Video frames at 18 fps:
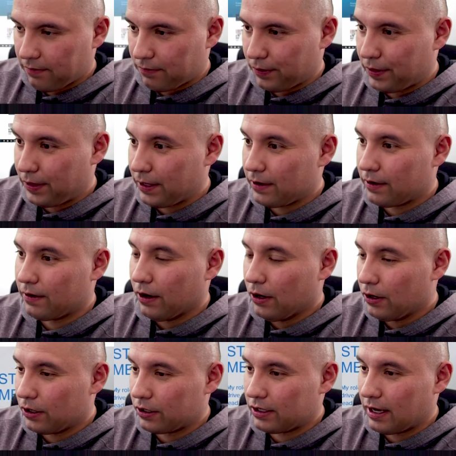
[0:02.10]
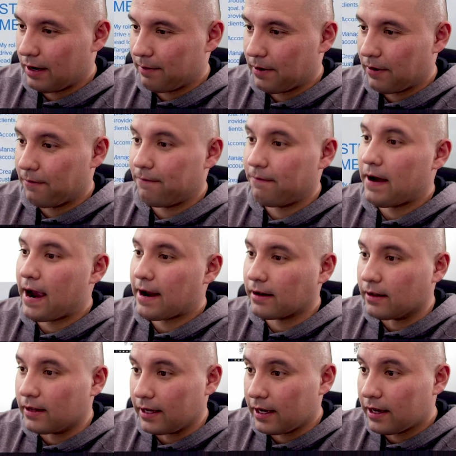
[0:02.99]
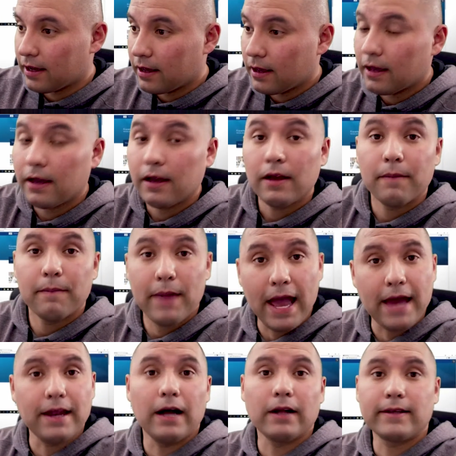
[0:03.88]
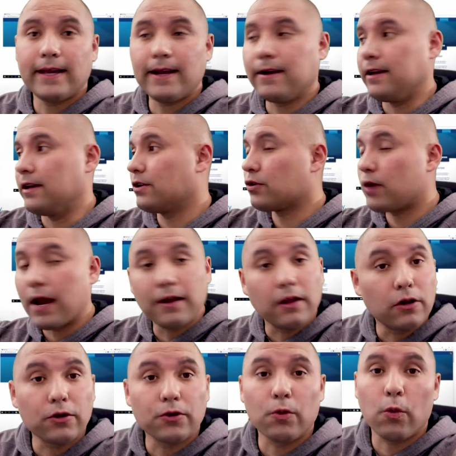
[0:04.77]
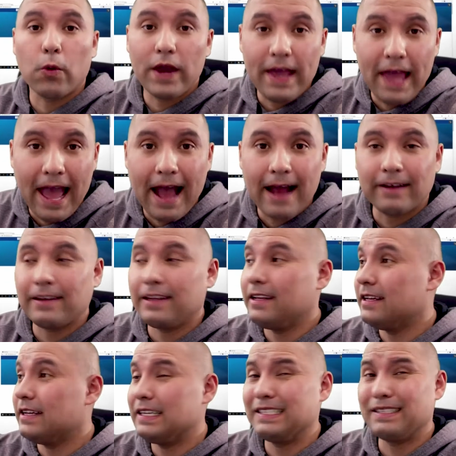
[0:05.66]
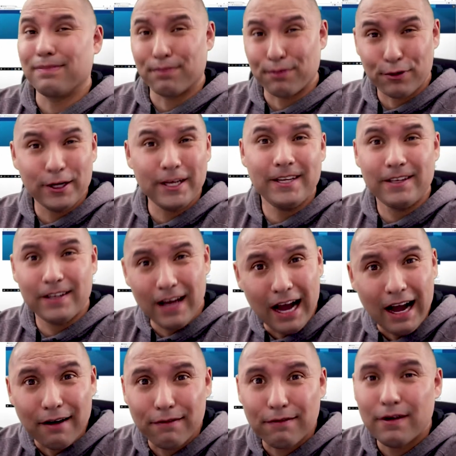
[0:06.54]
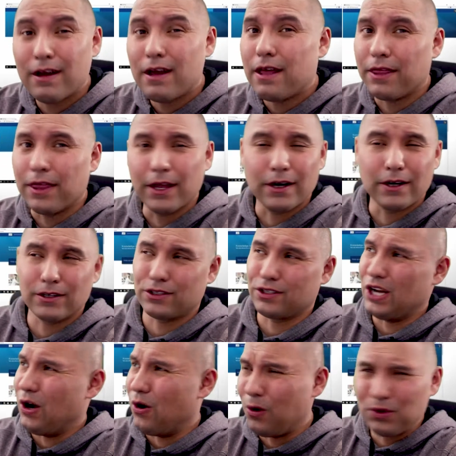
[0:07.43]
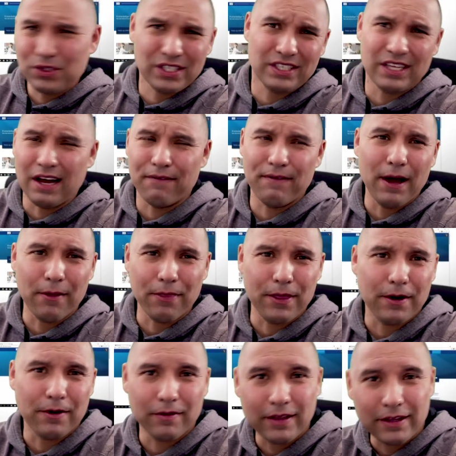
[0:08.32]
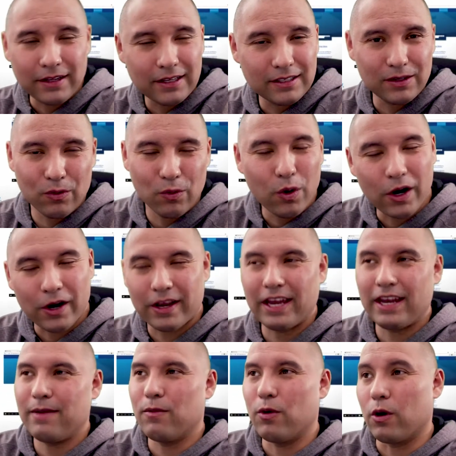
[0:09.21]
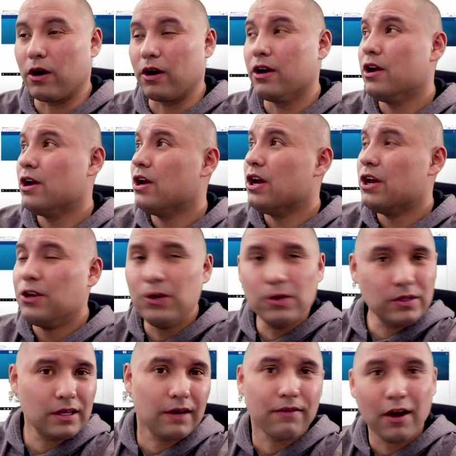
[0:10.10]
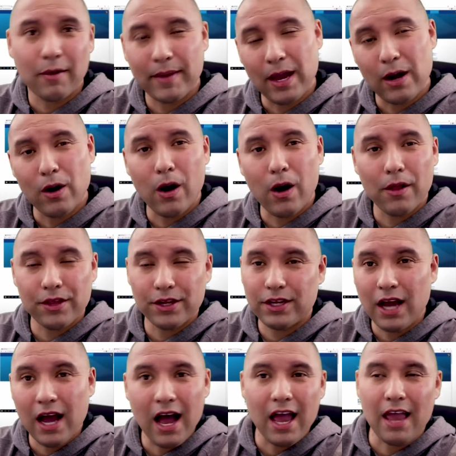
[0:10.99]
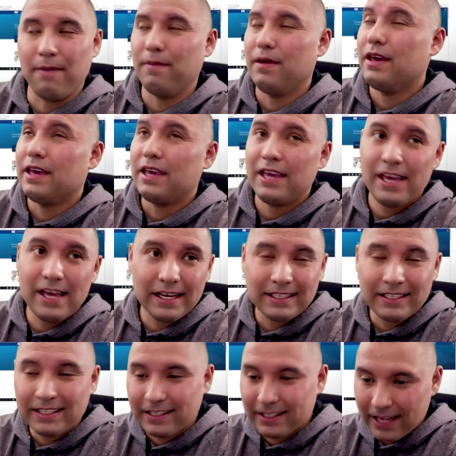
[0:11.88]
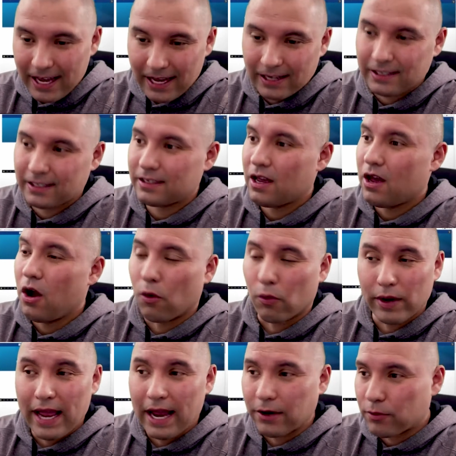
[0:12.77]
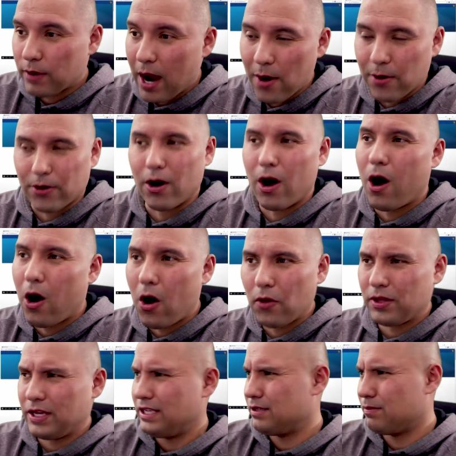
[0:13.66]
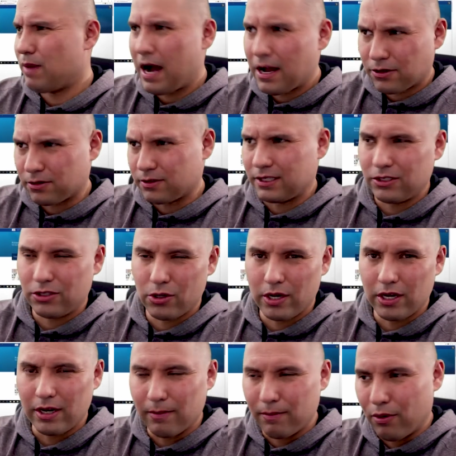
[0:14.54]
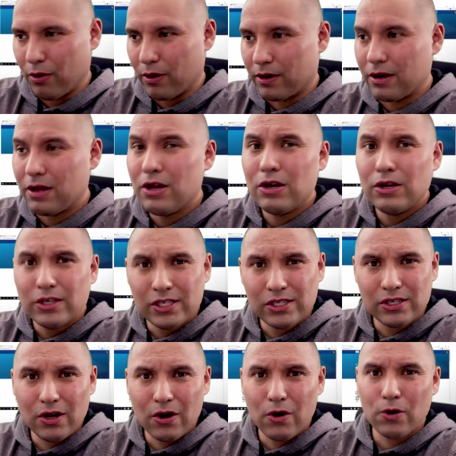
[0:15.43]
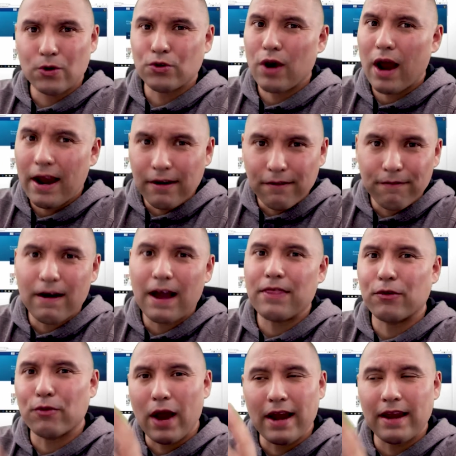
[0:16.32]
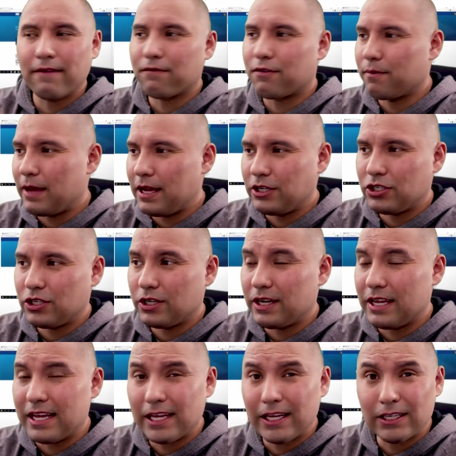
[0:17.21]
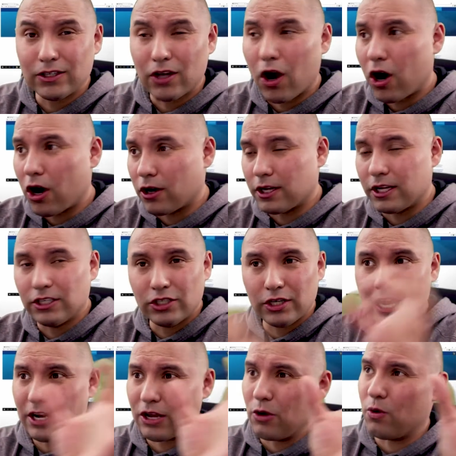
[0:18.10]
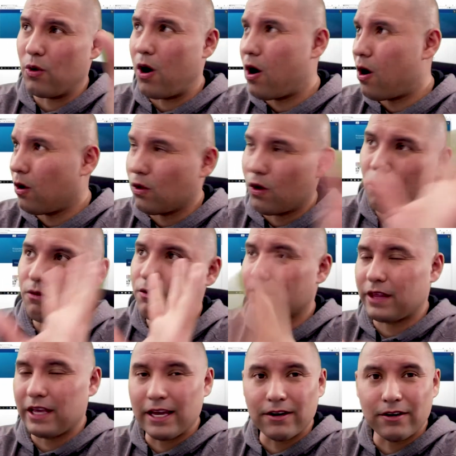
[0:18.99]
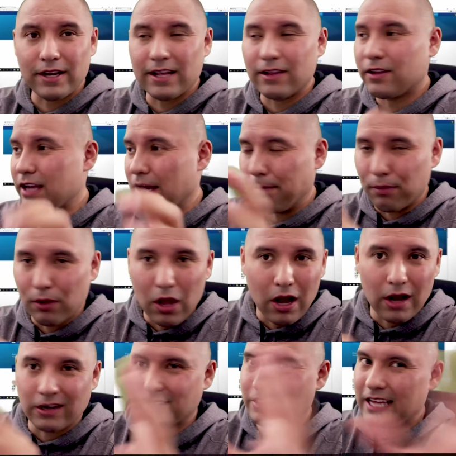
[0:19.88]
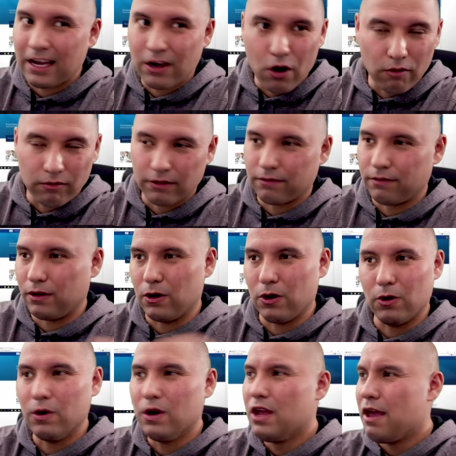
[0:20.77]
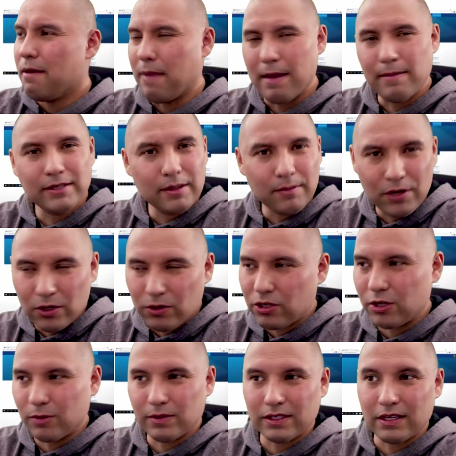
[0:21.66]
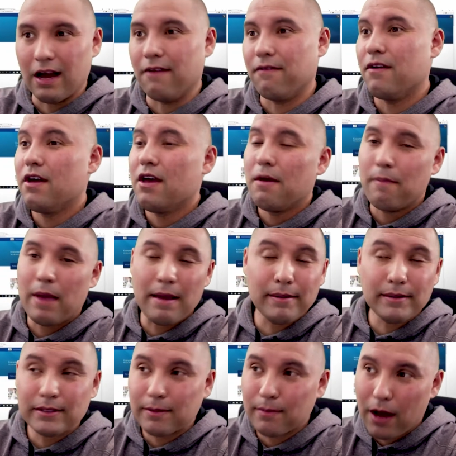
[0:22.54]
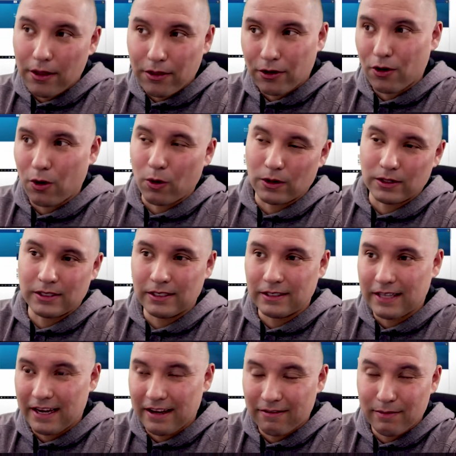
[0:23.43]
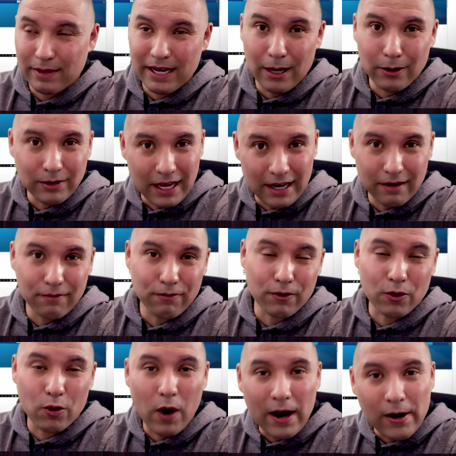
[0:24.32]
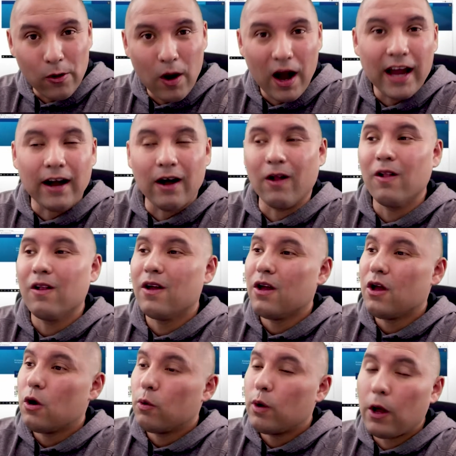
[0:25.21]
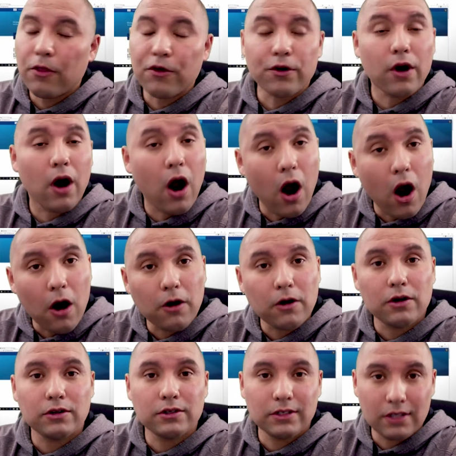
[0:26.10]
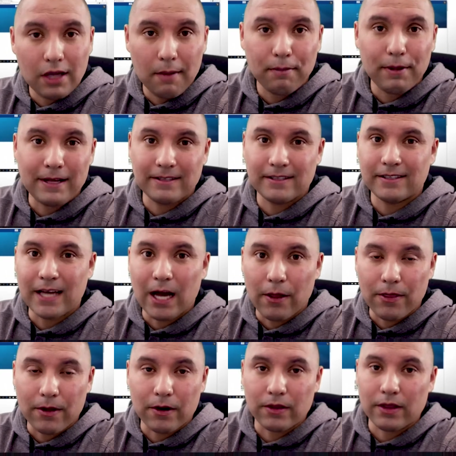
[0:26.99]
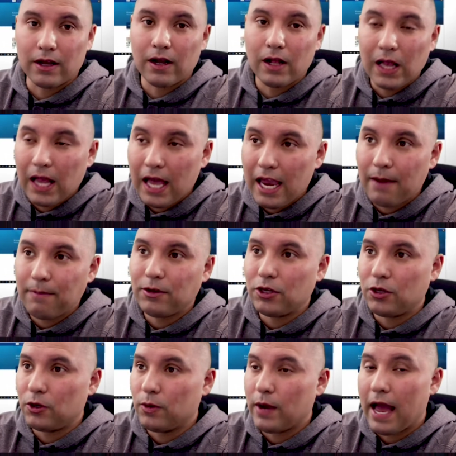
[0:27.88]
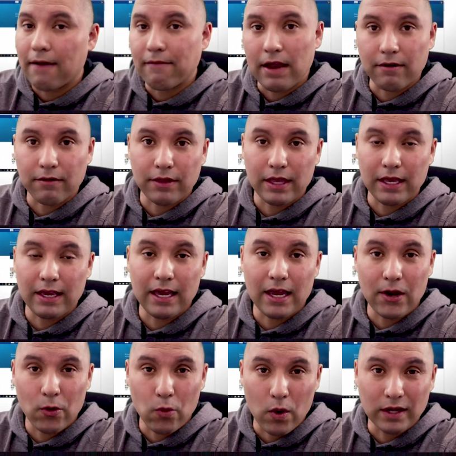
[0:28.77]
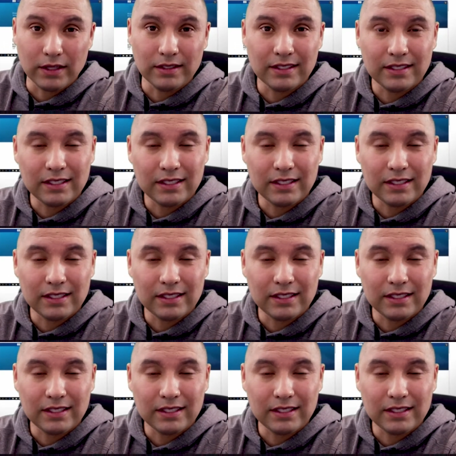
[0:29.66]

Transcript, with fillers: everything hooked up finally. Man, I'll tell you, trying to learn React is pretty tough. There's old stuff out there that doesn't work anymore. New stuff coming out all the time. ES6, React Router, all these modules that you can import. So trying to find the right information is hard because you got to go all over the internet, look at blogs, Stack Overflow, maybe some YouTube stuff, maybe some other courses that have been outdated for quite a while. Well, there are some places out there that claim to have everything in one